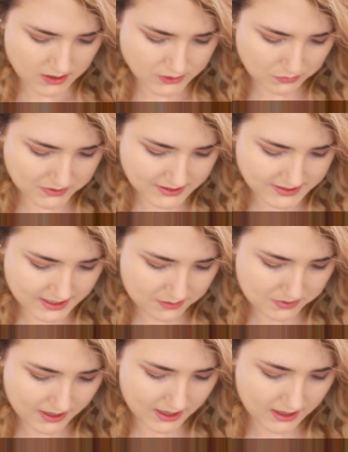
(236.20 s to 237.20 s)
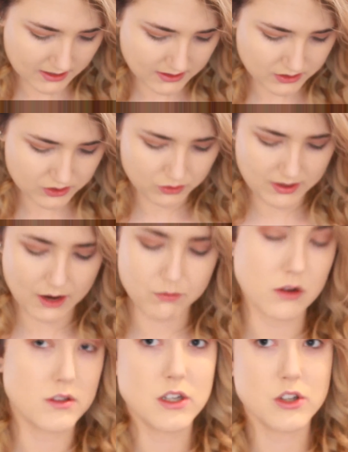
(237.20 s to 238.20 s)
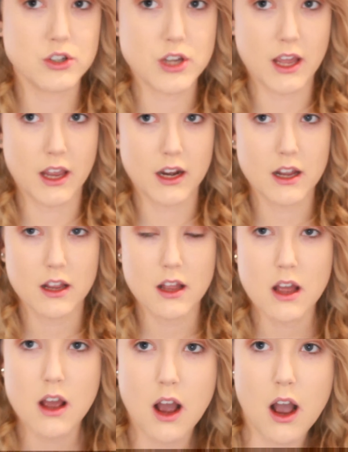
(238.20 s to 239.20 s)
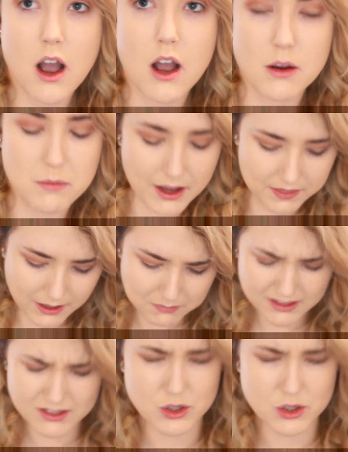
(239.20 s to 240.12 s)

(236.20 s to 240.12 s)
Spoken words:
So I'm going to dip into that rosy shade. I think I'm going to